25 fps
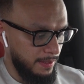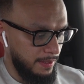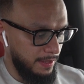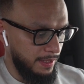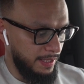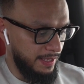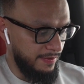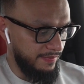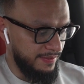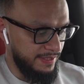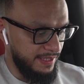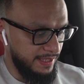
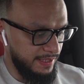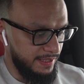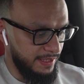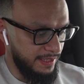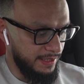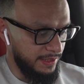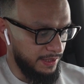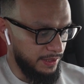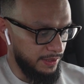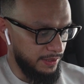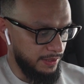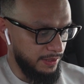They've sent
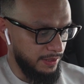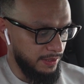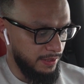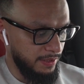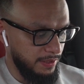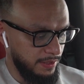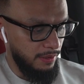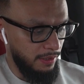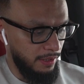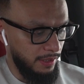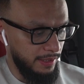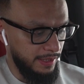us
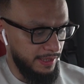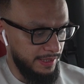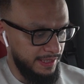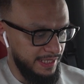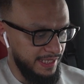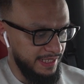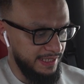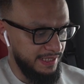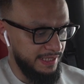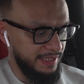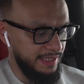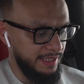all the
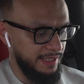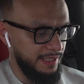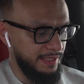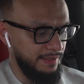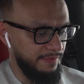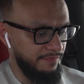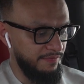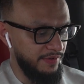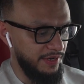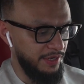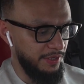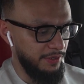
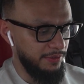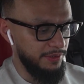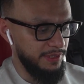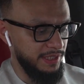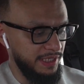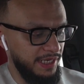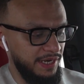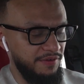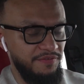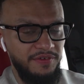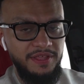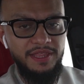testing videos
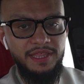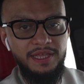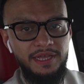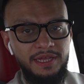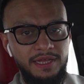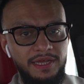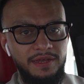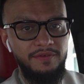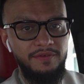and everything.